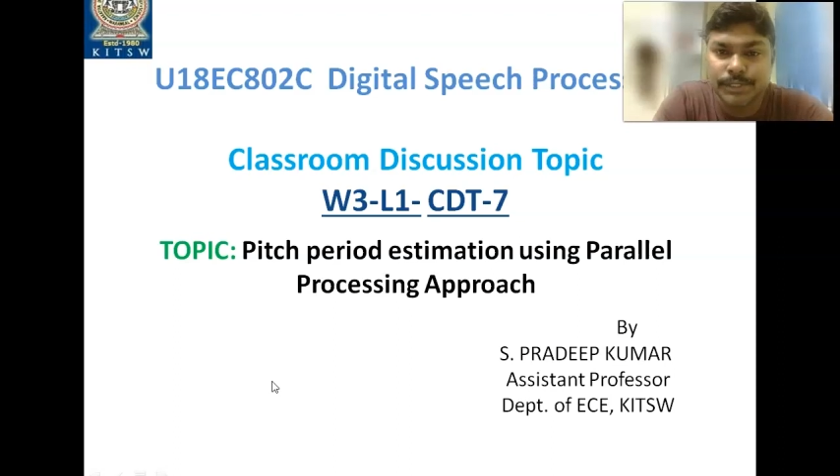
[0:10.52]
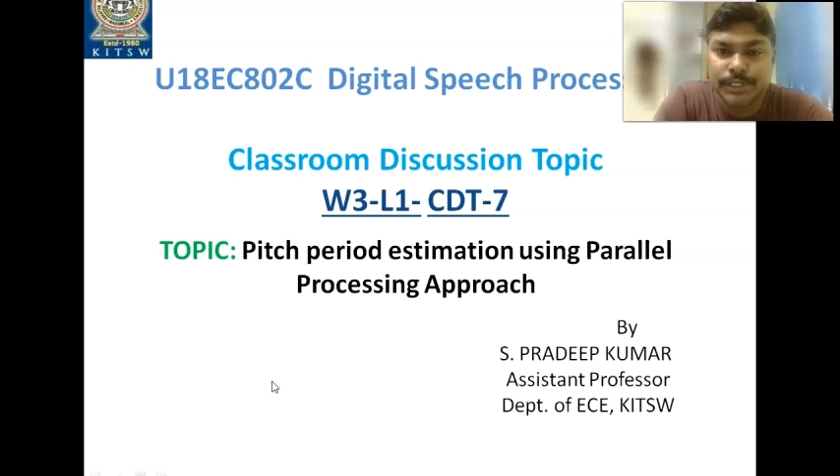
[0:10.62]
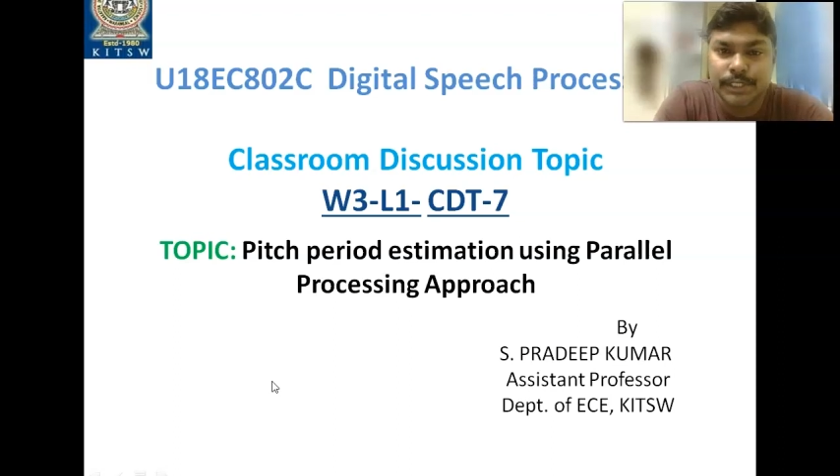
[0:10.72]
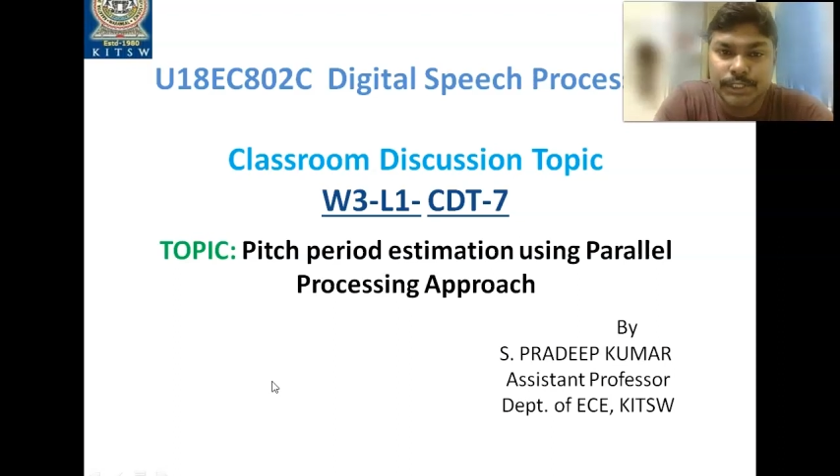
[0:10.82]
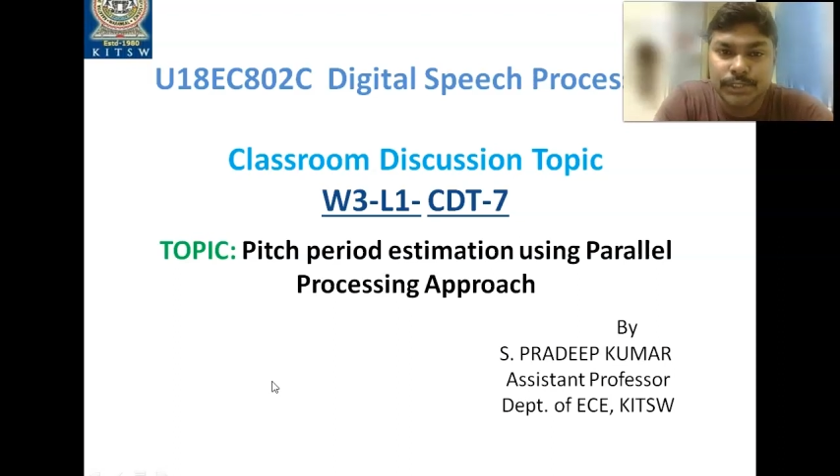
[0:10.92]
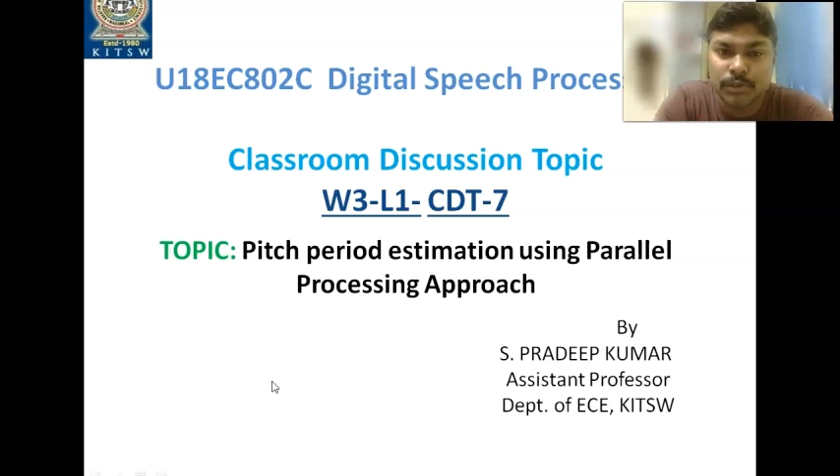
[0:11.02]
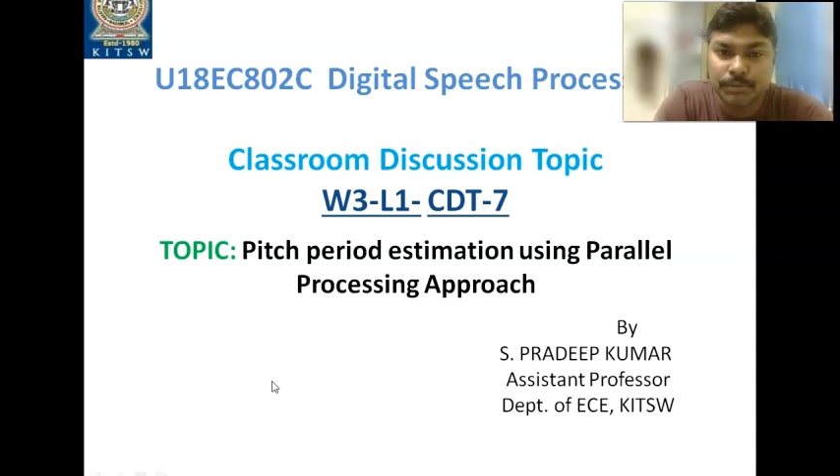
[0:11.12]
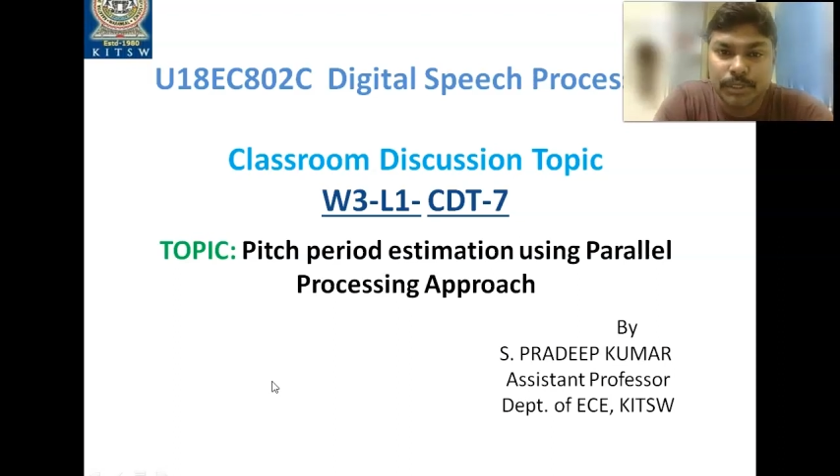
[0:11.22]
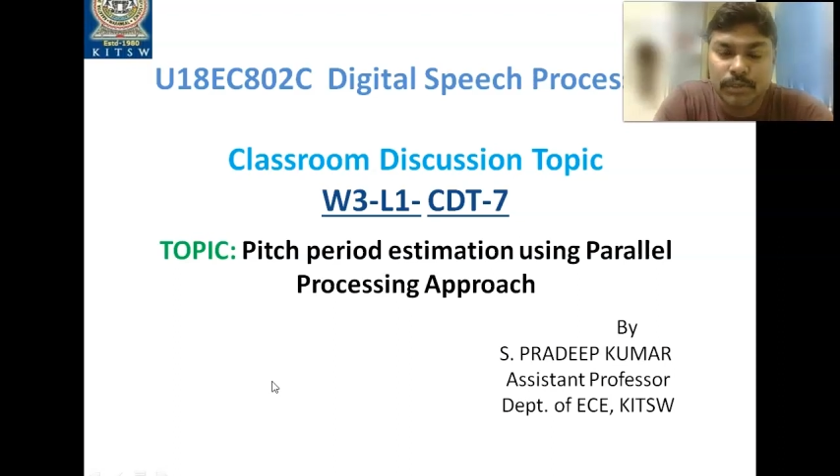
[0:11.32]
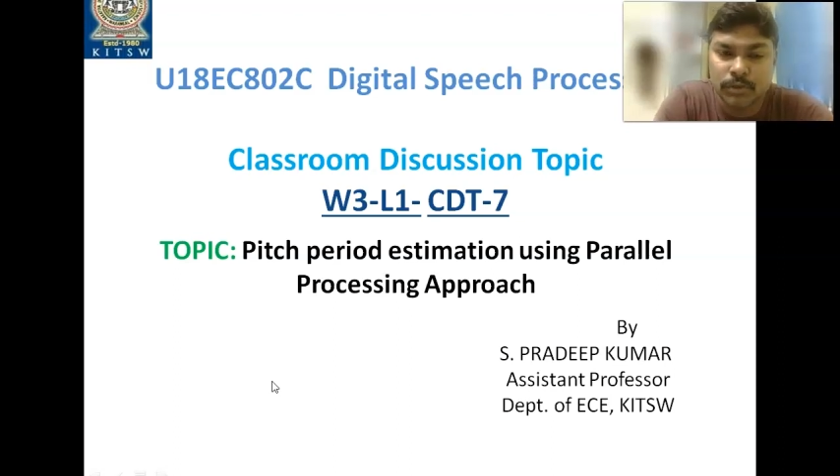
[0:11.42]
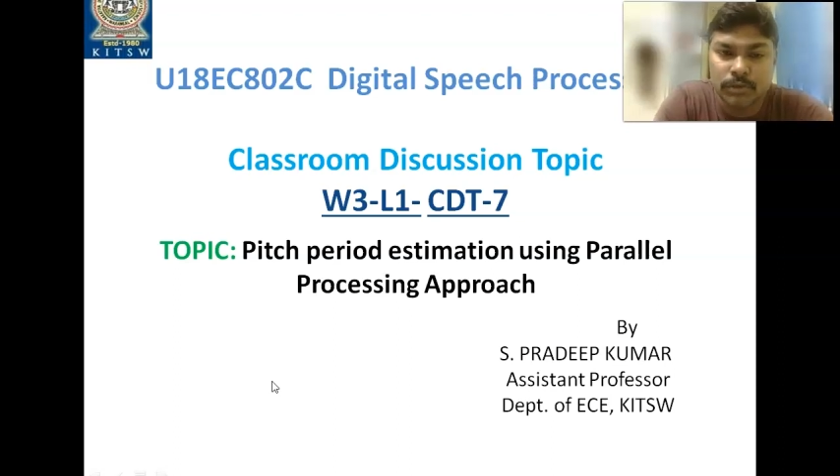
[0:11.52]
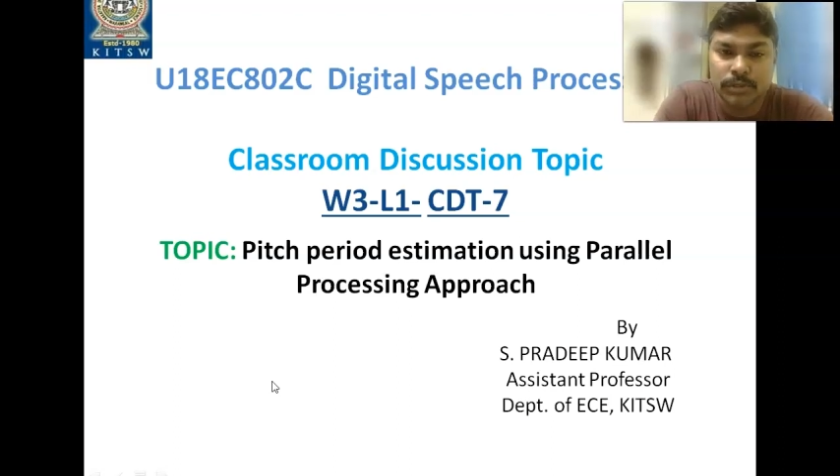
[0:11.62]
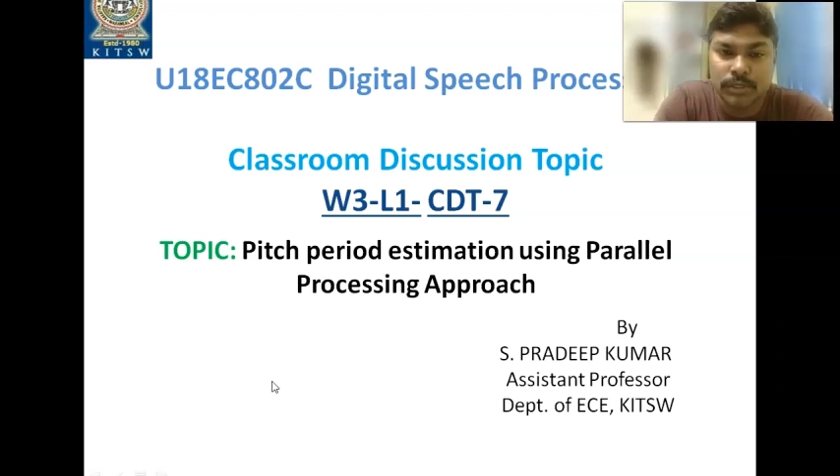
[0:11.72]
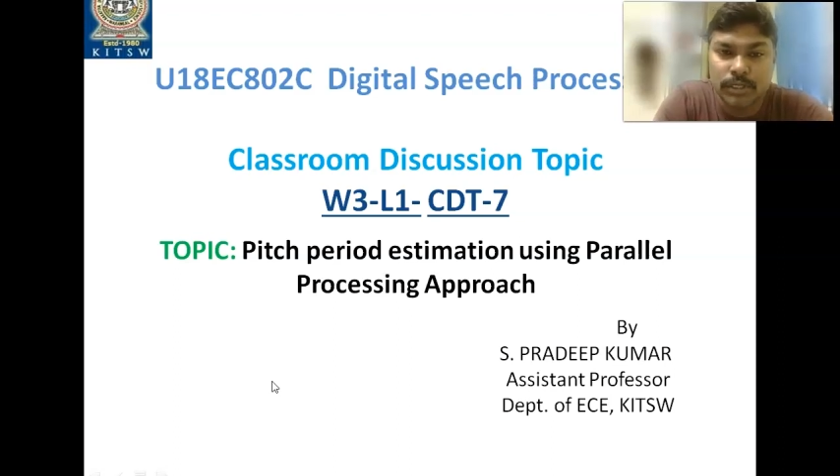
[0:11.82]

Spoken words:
discussion topic on